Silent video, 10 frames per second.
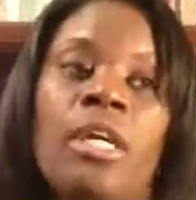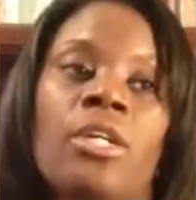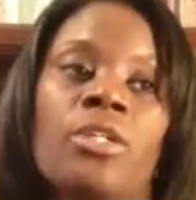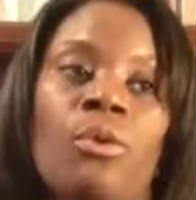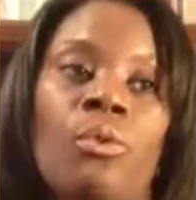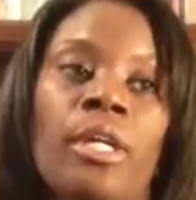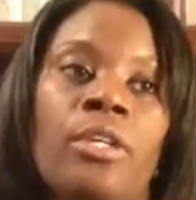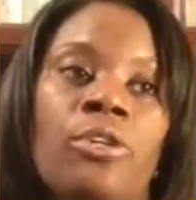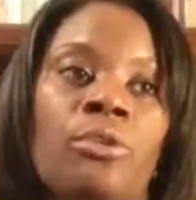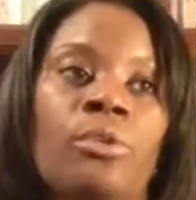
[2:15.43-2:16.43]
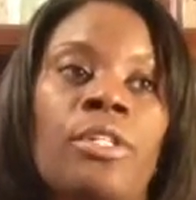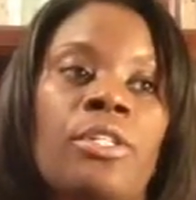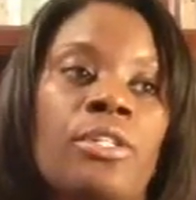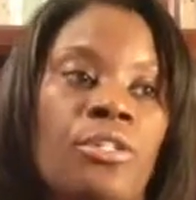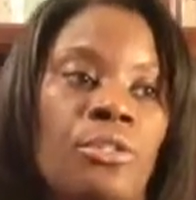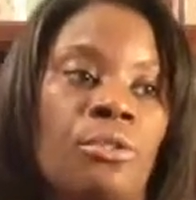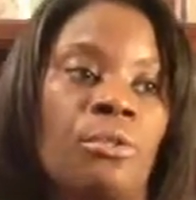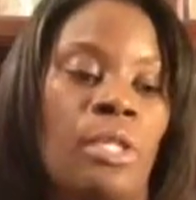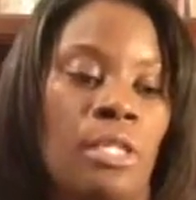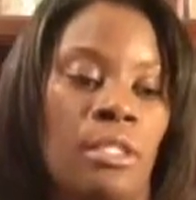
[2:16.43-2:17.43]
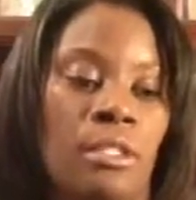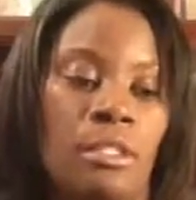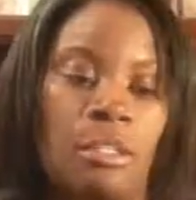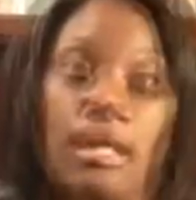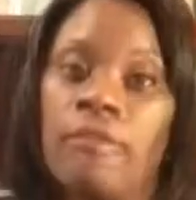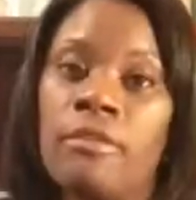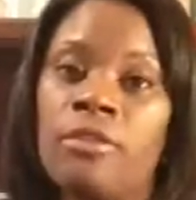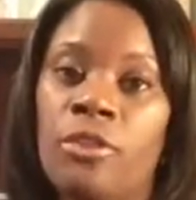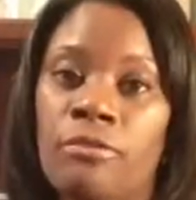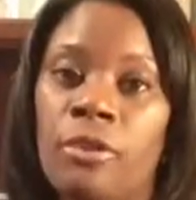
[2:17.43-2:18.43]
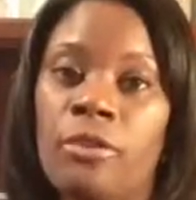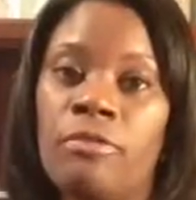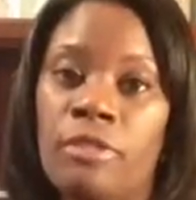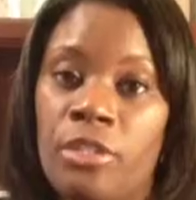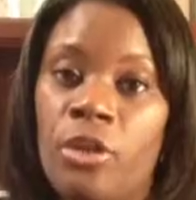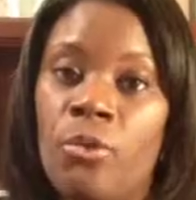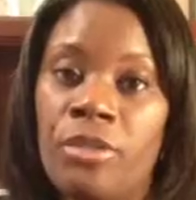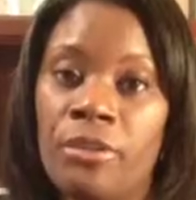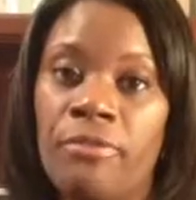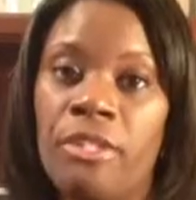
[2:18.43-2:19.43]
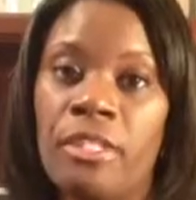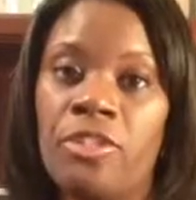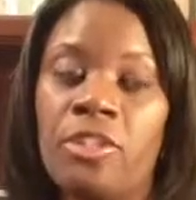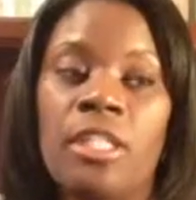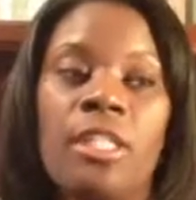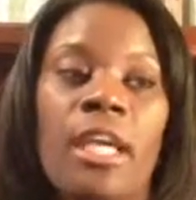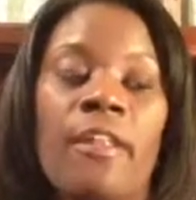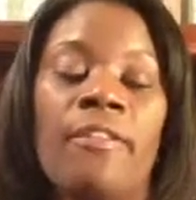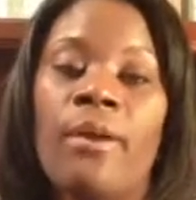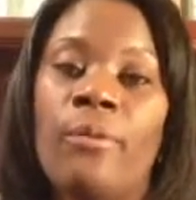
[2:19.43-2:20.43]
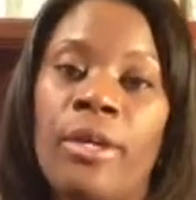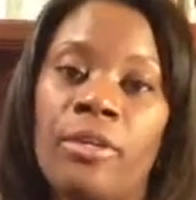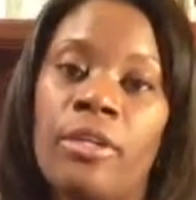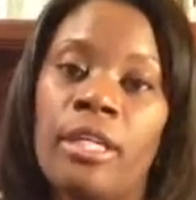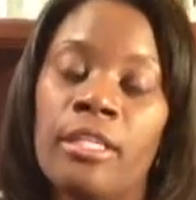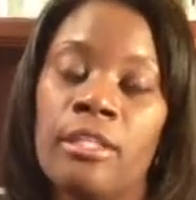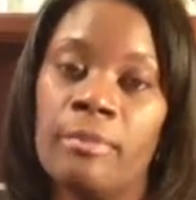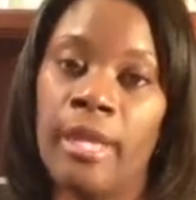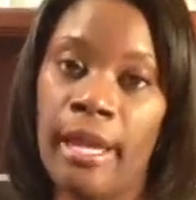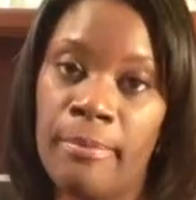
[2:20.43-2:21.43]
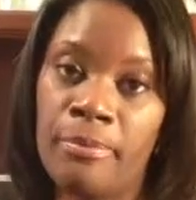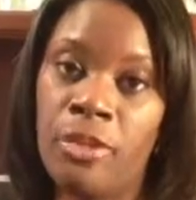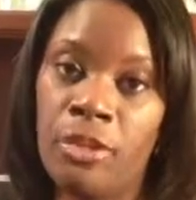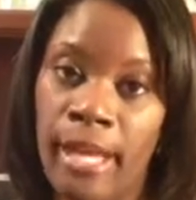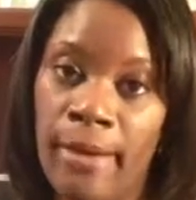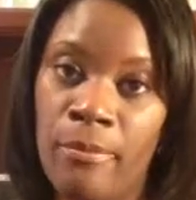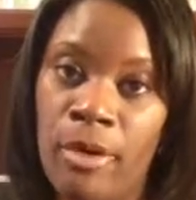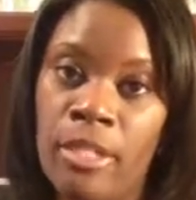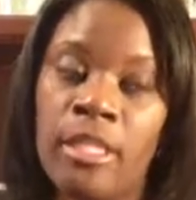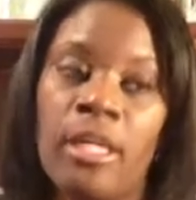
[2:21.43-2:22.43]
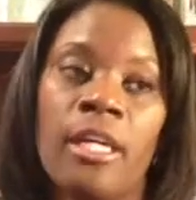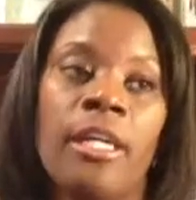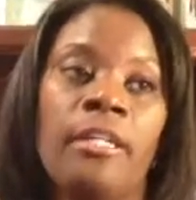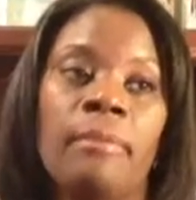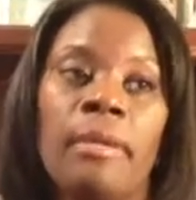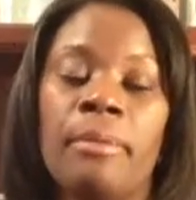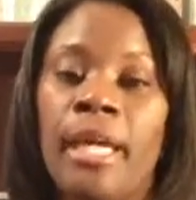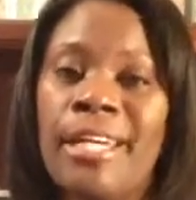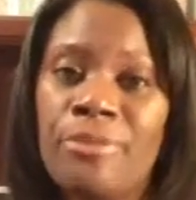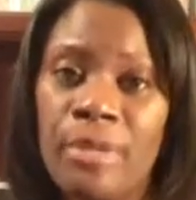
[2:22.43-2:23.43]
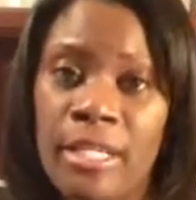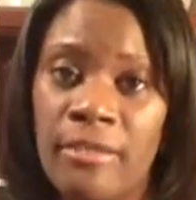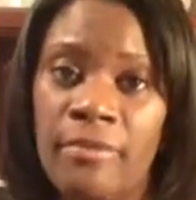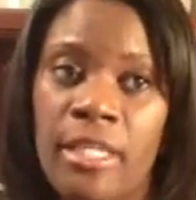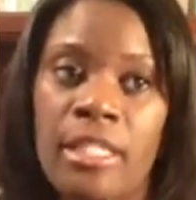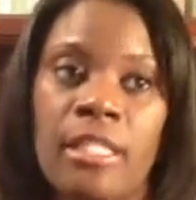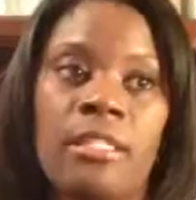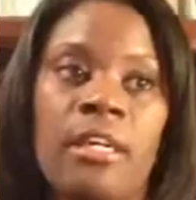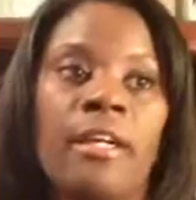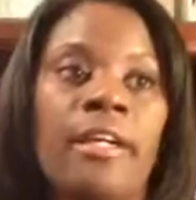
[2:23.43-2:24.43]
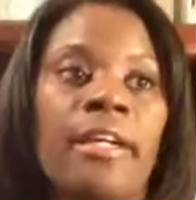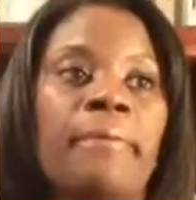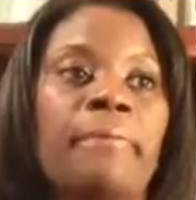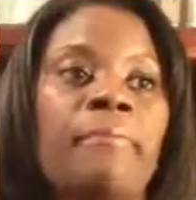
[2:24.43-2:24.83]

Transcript: So what you want to do is you have your first physical with your physician. That way you can get your lab work done, maybe x-rays if necessary.